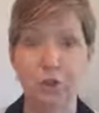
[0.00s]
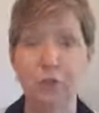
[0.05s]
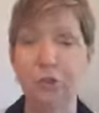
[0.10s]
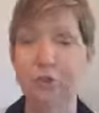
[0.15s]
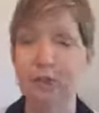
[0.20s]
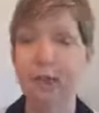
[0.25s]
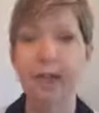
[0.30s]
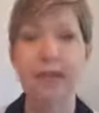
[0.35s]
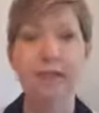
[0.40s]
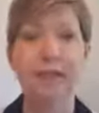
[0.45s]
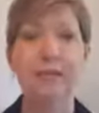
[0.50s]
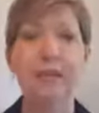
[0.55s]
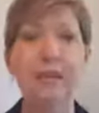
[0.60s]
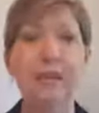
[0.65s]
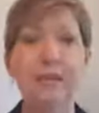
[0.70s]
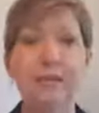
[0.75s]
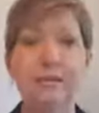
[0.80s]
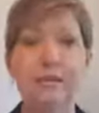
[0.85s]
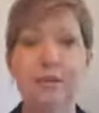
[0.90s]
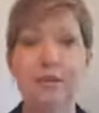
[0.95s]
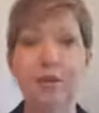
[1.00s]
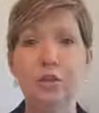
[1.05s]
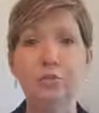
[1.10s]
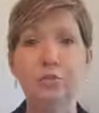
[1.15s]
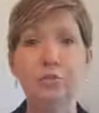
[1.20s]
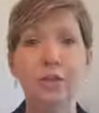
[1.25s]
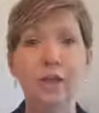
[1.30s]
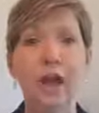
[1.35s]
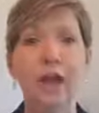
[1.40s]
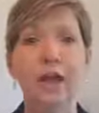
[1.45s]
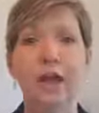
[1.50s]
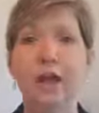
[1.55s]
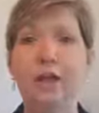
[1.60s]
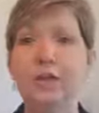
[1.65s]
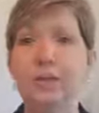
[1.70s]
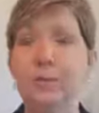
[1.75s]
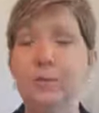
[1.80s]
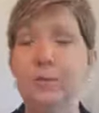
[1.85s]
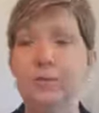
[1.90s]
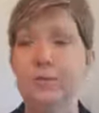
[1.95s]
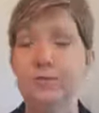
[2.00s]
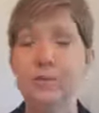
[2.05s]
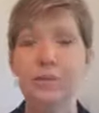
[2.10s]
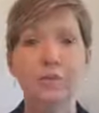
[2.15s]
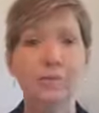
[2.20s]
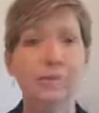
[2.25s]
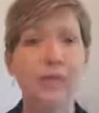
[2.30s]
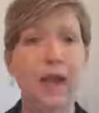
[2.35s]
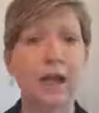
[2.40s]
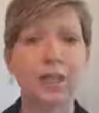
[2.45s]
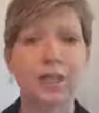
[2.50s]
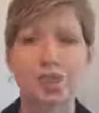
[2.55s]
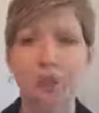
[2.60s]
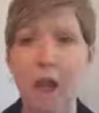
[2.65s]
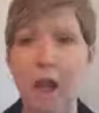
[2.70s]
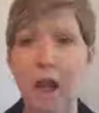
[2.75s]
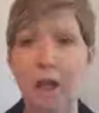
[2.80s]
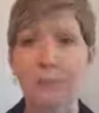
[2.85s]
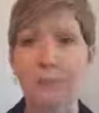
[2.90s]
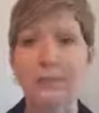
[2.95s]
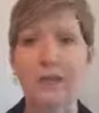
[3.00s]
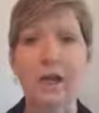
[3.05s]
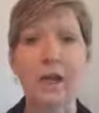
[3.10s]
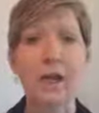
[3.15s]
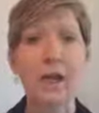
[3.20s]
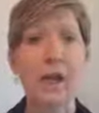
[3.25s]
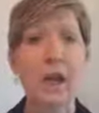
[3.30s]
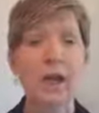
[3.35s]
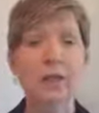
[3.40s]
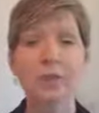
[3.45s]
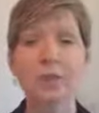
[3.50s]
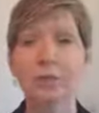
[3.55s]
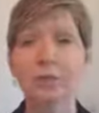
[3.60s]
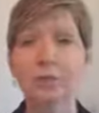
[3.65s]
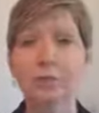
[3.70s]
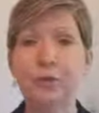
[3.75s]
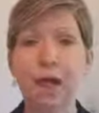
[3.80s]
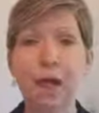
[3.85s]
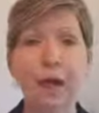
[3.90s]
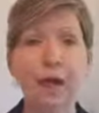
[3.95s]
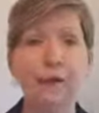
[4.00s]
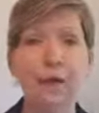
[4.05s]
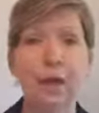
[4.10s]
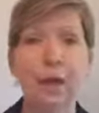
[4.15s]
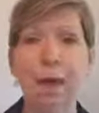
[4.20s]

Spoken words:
You've got kids, and you've got husbands, and you've got jobs, and you've got